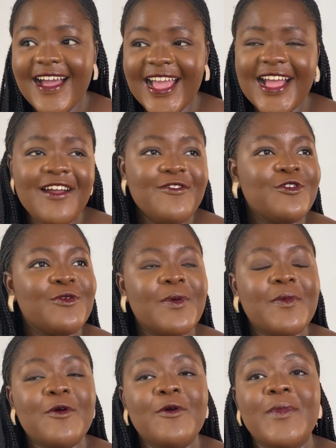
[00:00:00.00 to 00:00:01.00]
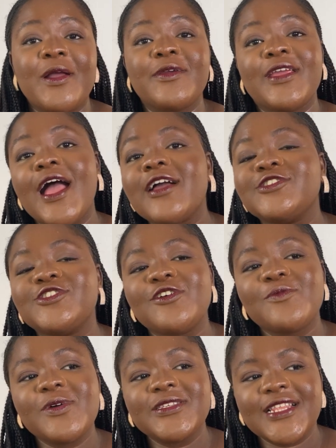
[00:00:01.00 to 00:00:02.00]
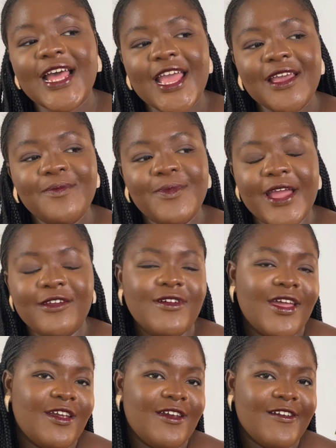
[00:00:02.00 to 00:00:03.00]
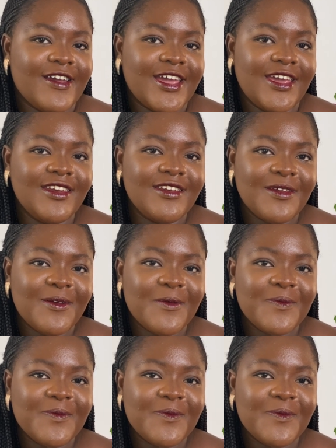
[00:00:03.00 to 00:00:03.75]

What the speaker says: I can't remember what my reaction was like, but I know I cried.